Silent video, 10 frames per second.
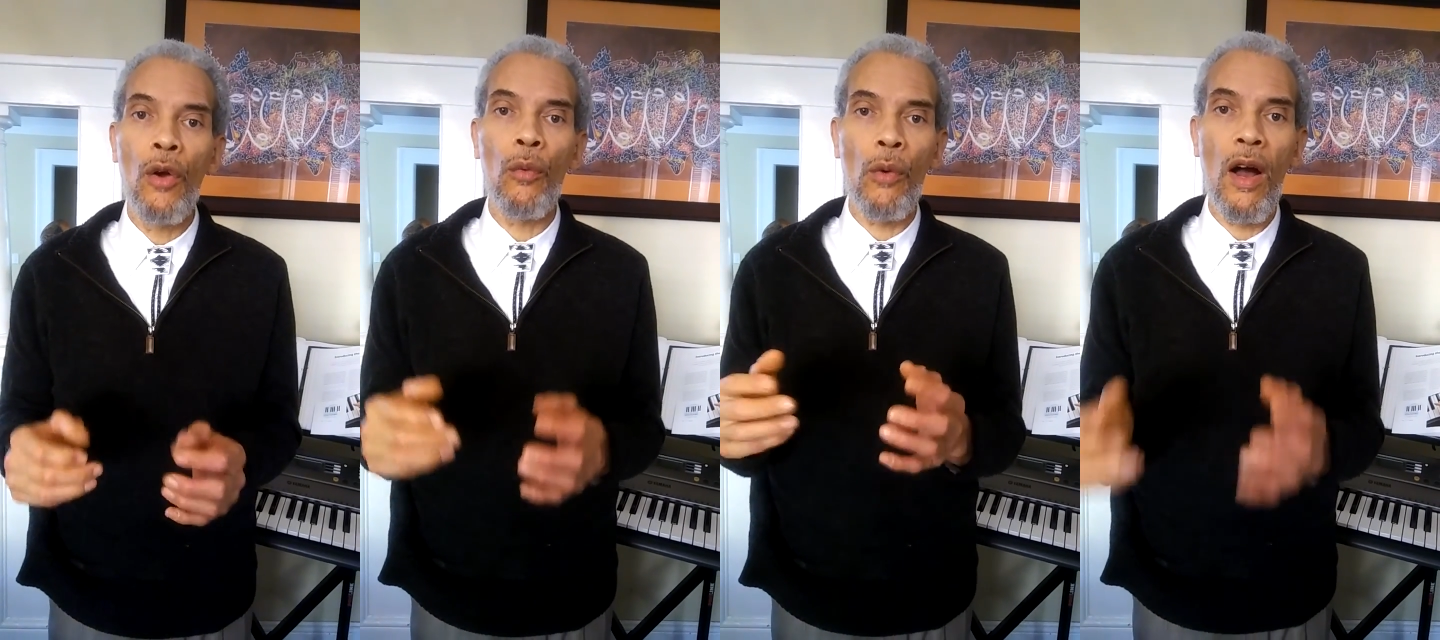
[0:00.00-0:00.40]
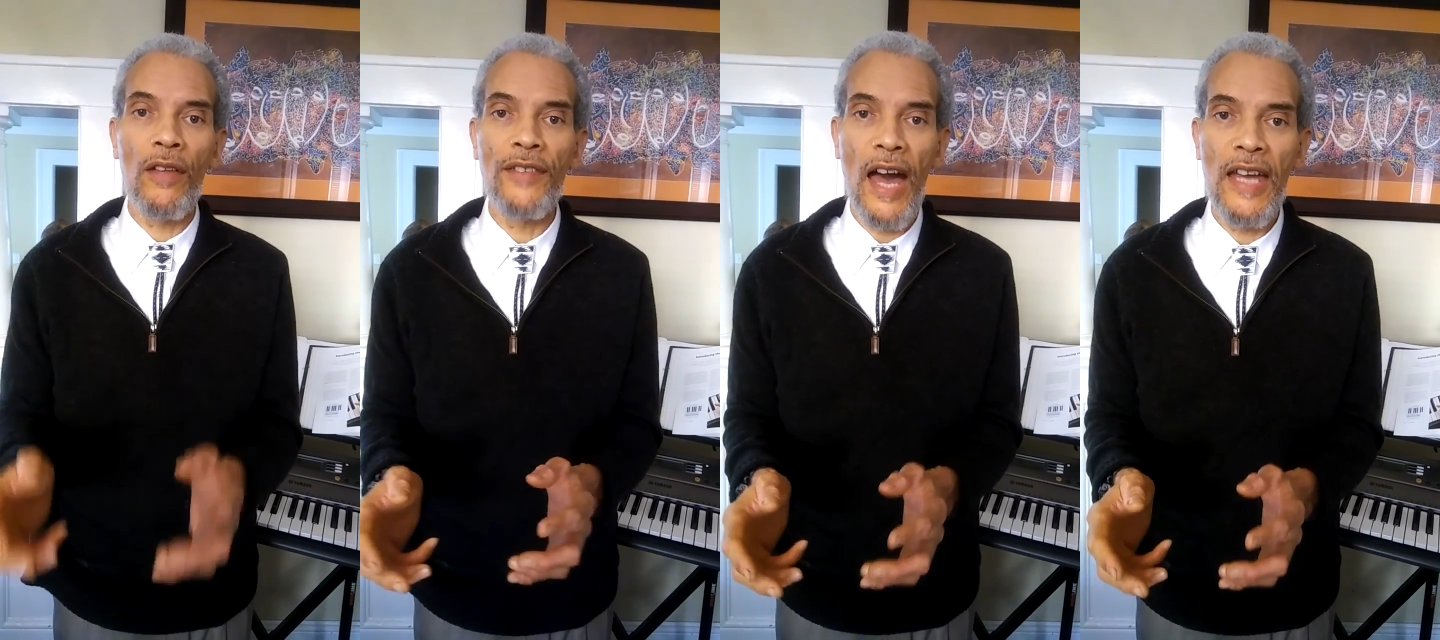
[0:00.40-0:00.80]
raw
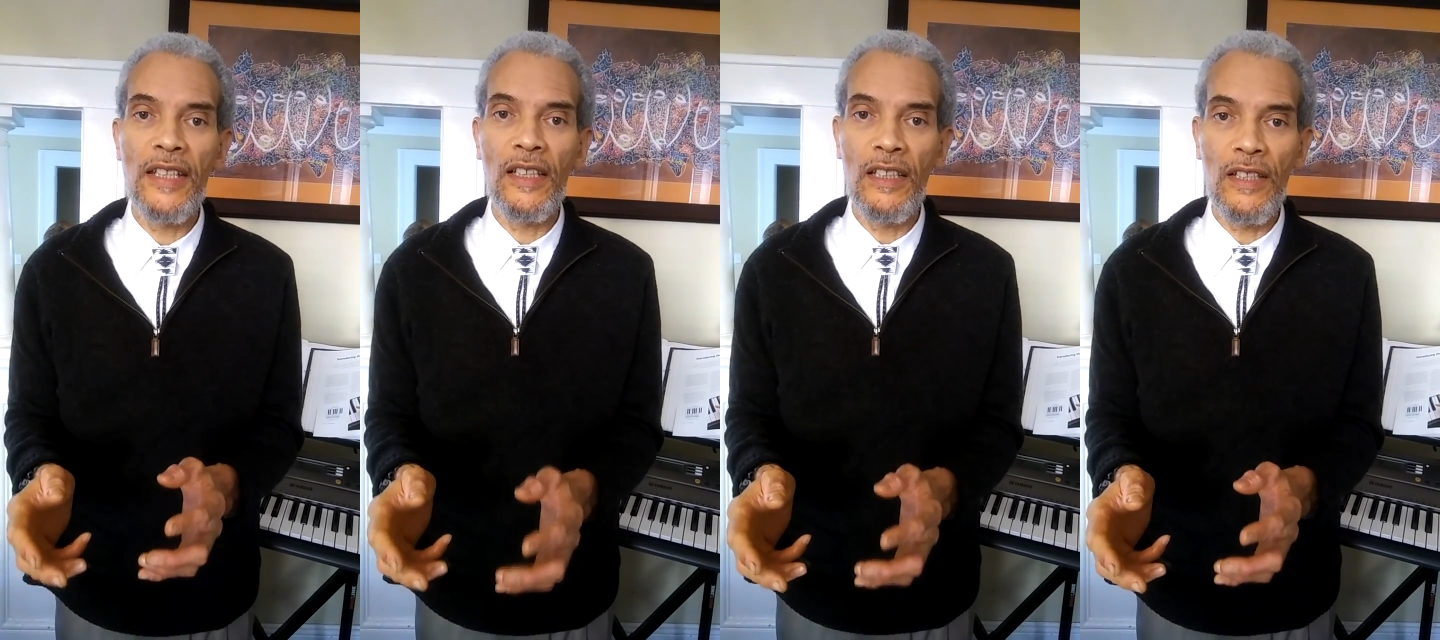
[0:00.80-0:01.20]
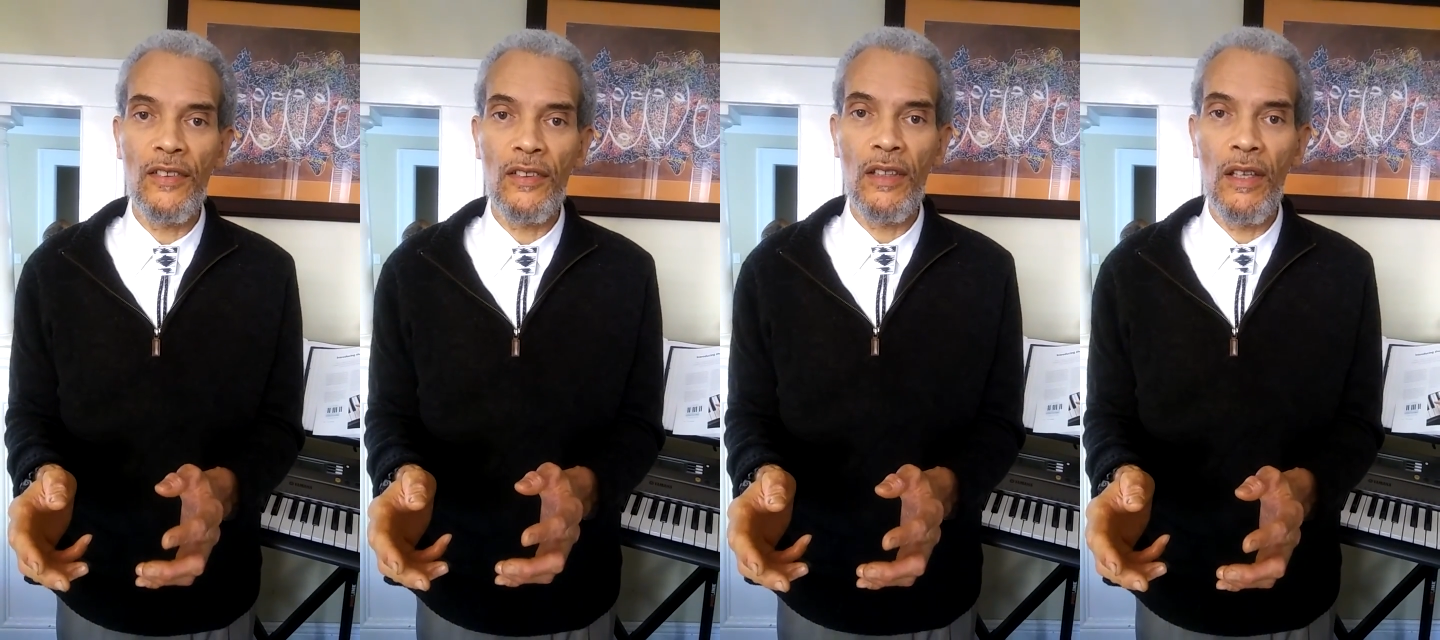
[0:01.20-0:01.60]
diet at
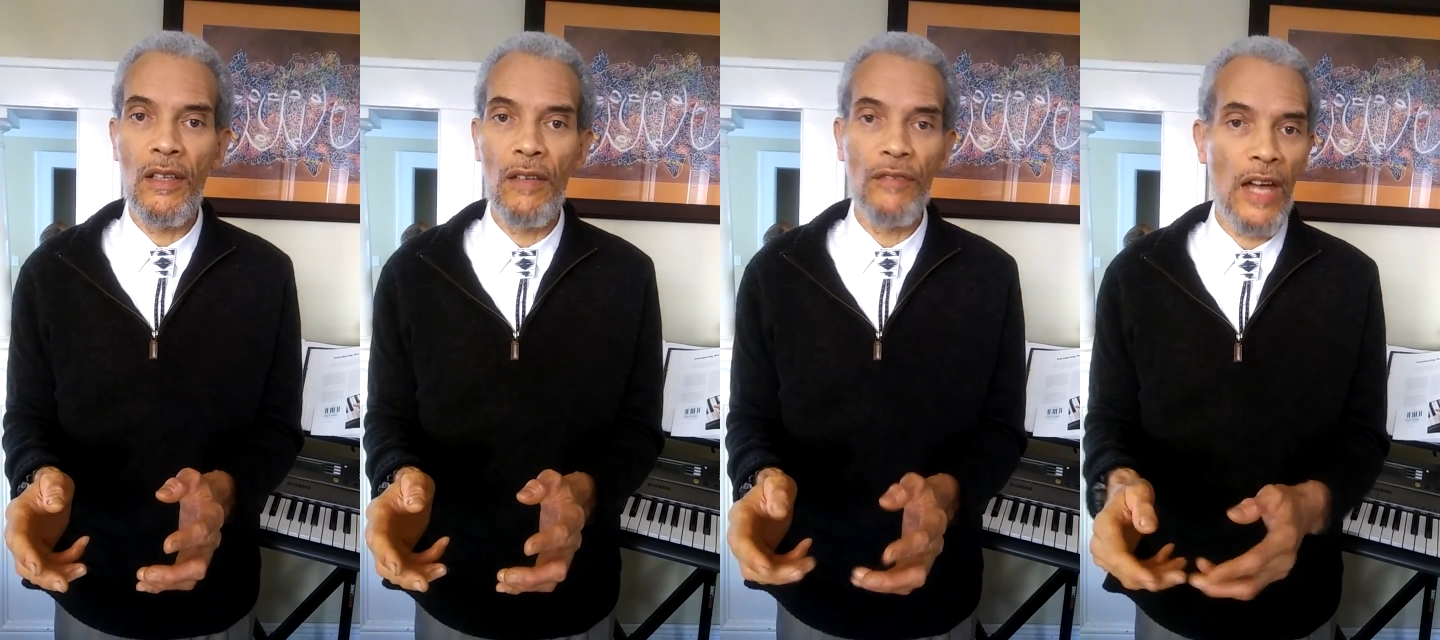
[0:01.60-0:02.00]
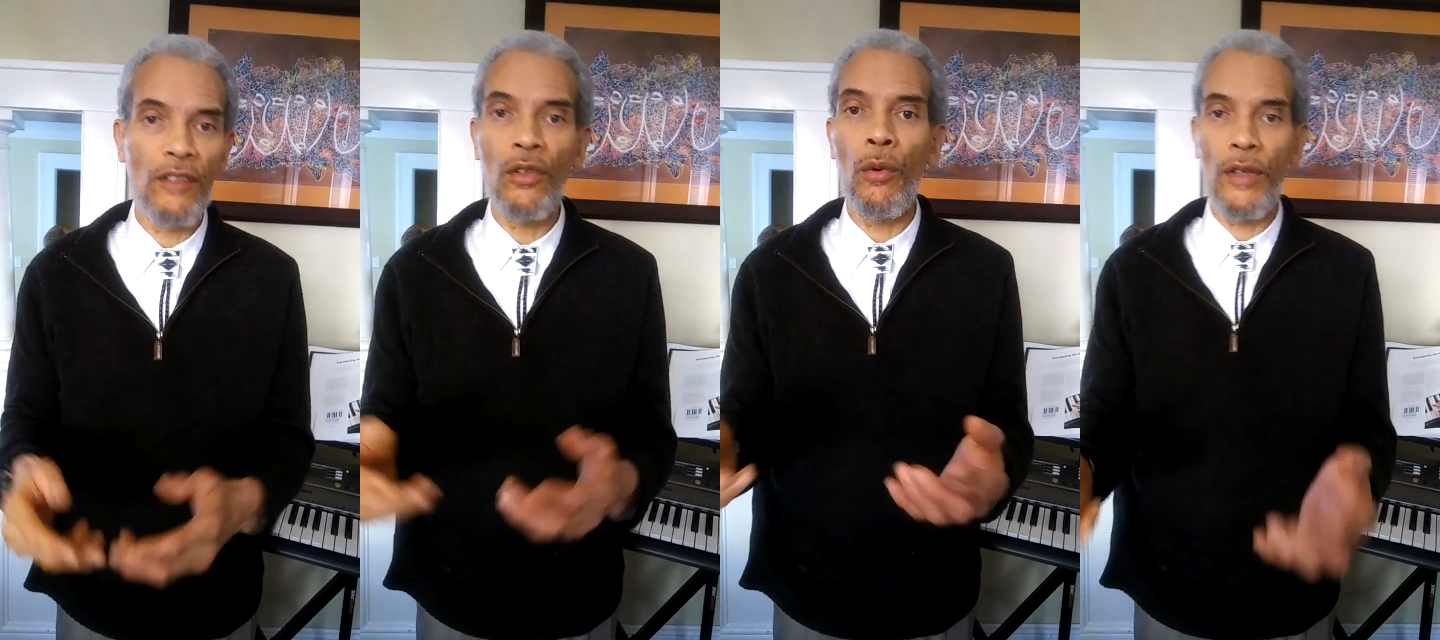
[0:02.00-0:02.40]
least, if not
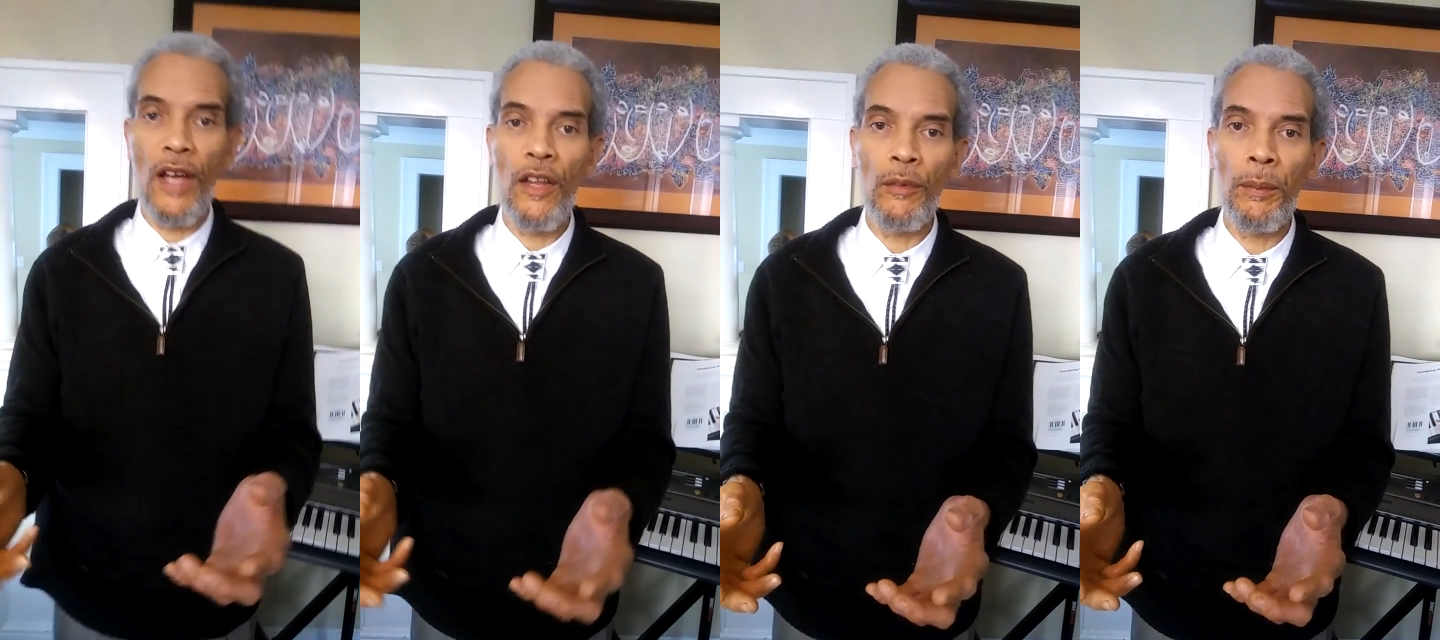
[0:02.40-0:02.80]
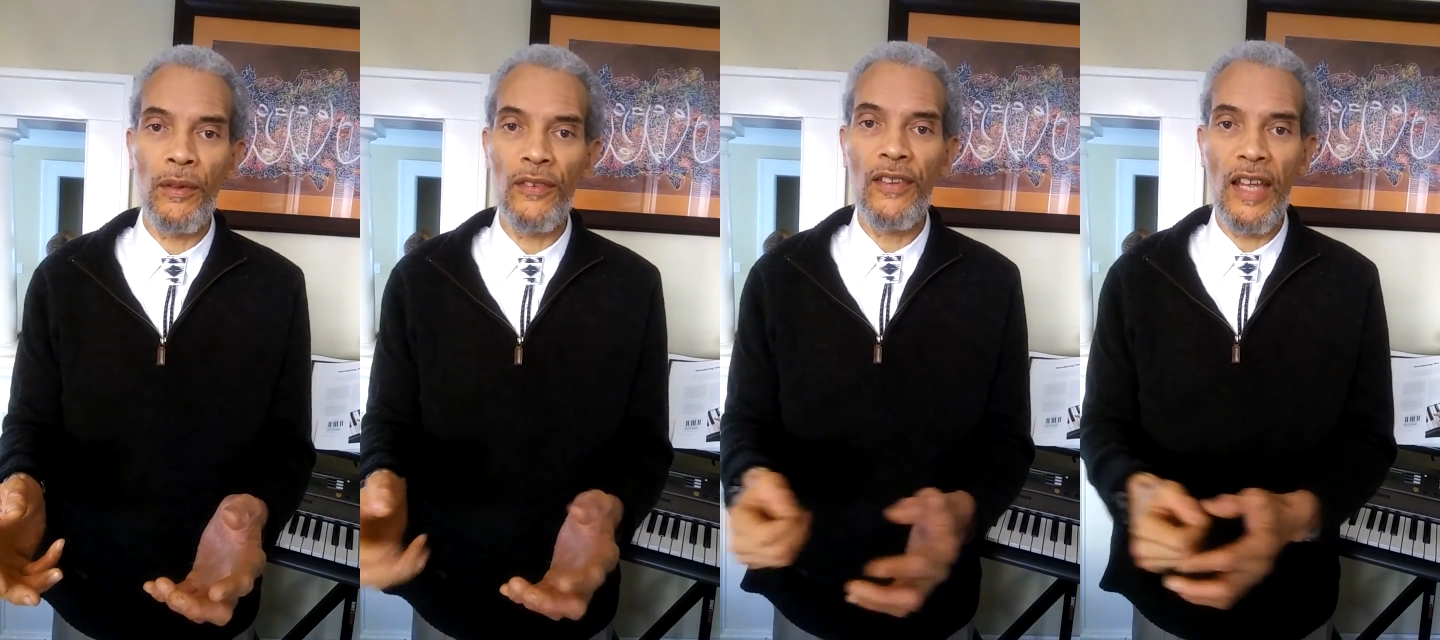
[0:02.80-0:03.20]
toward
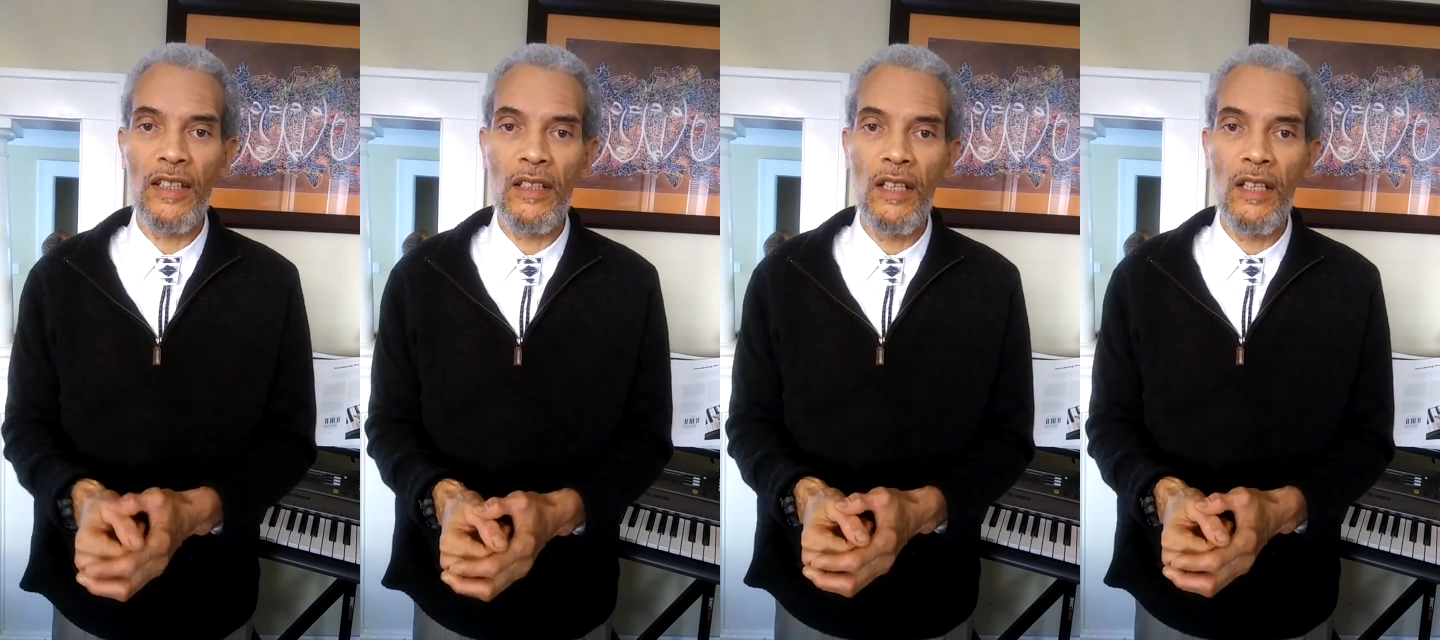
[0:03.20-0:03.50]
100%.